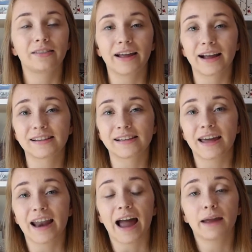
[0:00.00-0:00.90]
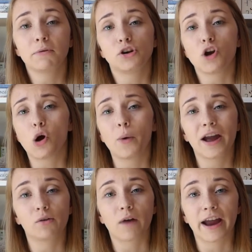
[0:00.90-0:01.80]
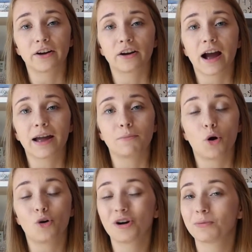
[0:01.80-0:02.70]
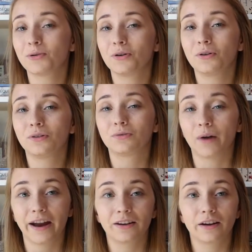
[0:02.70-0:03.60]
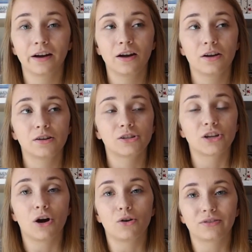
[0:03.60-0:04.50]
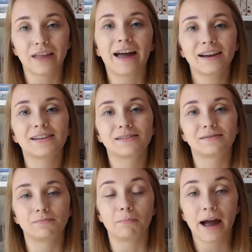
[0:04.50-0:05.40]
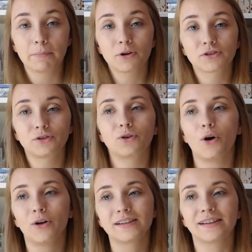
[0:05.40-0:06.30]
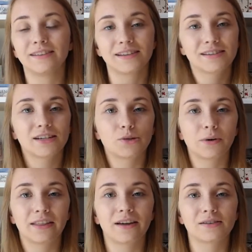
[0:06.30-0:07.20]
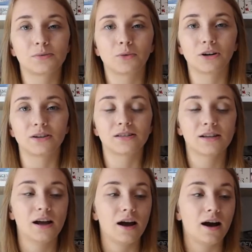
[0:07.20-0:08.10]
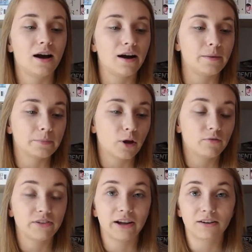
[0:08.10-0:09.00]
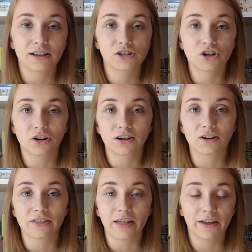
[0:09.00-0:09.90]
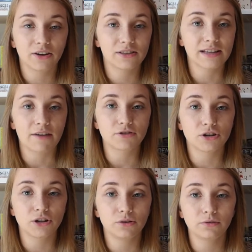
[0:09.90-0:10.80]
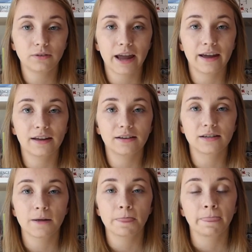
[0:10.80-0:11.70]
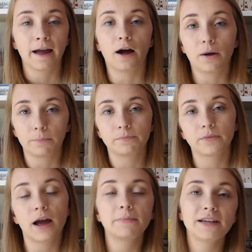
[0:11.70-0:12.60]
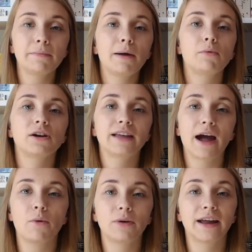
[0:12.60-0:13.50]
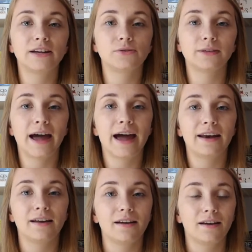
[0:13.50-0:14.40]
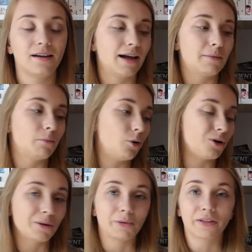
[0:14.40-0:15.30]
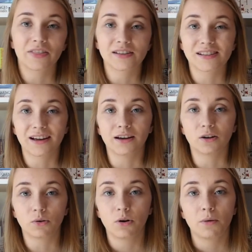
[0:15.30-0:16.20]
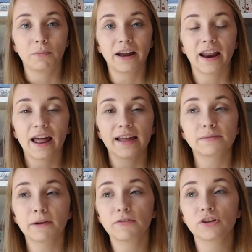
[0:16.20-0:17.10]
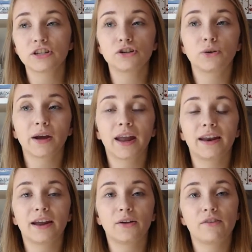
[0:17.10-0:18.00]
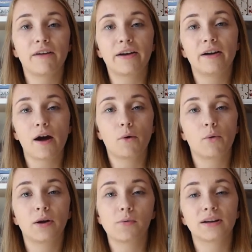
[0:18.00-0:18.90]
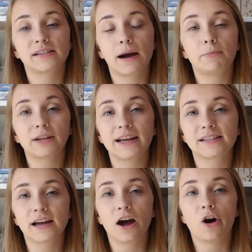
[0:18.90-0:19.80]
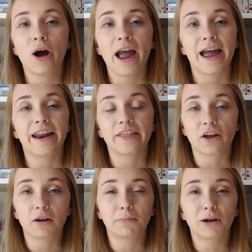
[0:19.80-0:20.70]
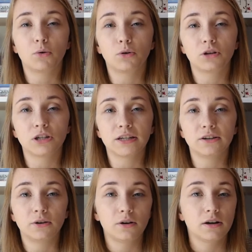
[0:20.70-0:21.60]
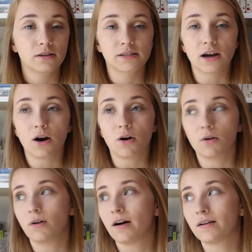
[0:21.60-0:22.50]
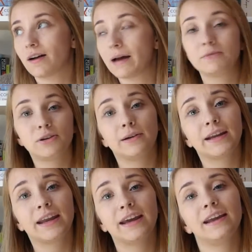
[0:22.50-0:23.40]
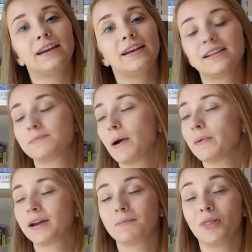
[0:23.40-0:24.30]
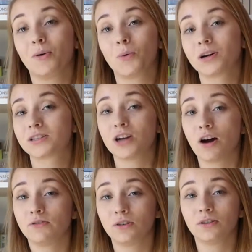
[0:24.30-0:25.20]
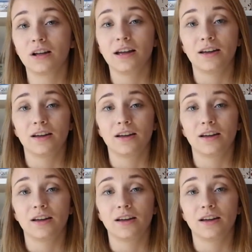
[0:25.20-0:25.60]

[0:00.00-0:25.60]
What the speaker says: Like I said, I am in no way a writer. I am a horrible writer. So that is my personal goal, is at least 20,000 words. Hopefully I'll get started on that later this afternoon, and I'll update my word count when I do that. I'm horrible at this, I know. But it's my first year doing it, and I only found out what it was a couple days ago, and I thought it would be cool to do. So I'm doing it. It's probably going to be the worst novel